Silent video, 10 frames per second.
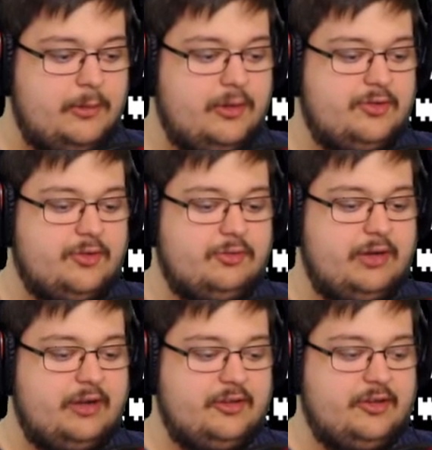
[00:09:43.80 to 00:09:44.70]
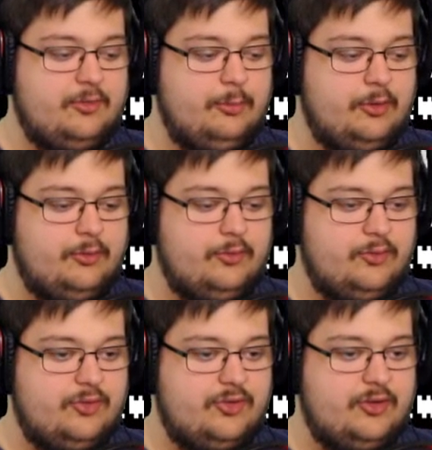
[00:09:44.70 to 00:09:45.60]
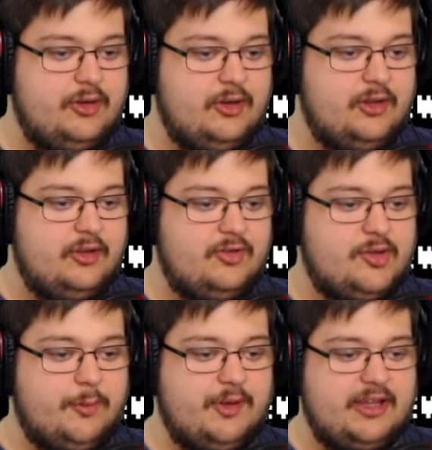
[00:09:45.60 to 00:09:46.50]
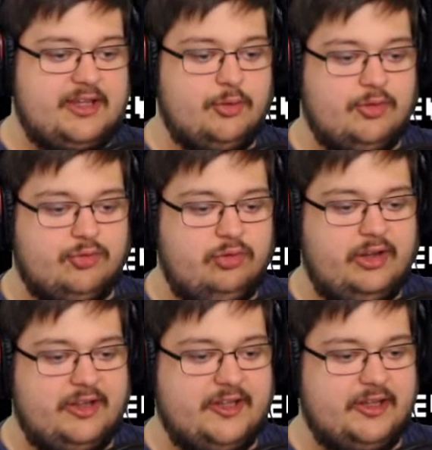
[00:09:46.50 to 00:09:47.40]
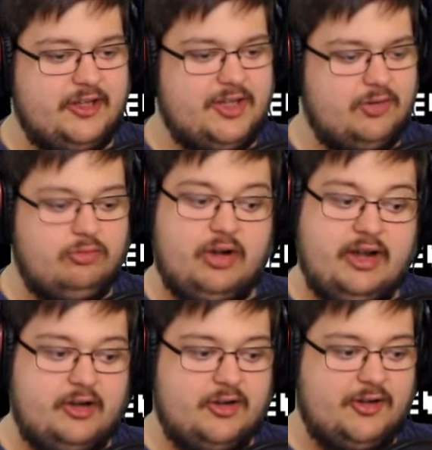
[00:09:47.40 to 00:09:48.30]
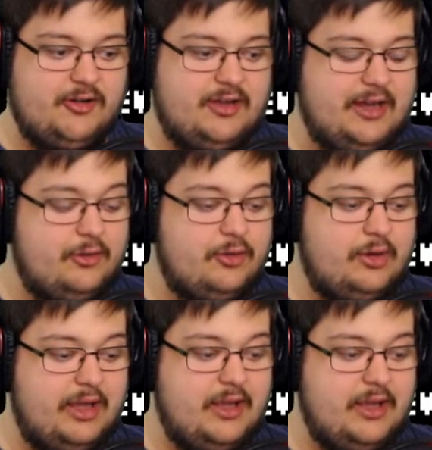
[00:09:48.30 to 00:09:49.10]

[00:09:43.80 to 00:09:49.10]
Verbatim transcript: Chris is rattling his bones. Someone like you is really rare. I don't...